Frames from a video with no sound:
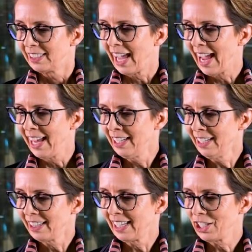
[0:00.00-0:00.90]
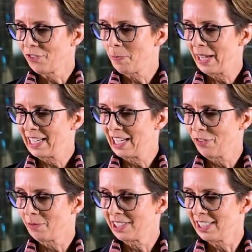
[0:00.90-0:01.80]
Anne, thank you for being here
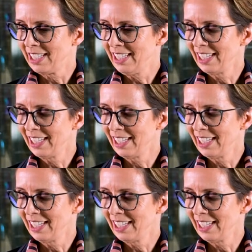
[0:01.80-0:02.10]
from Sydney.